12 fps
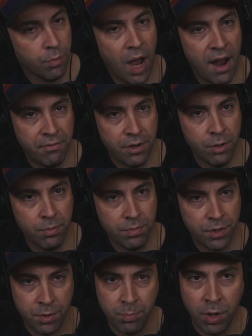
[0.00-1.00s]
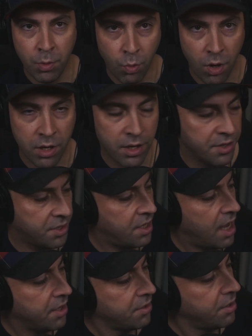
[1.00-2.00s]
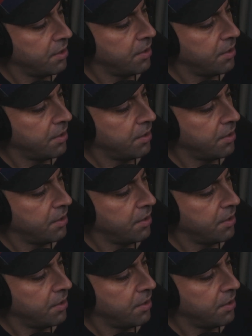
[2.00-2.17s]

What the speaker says: after you just print one as a test,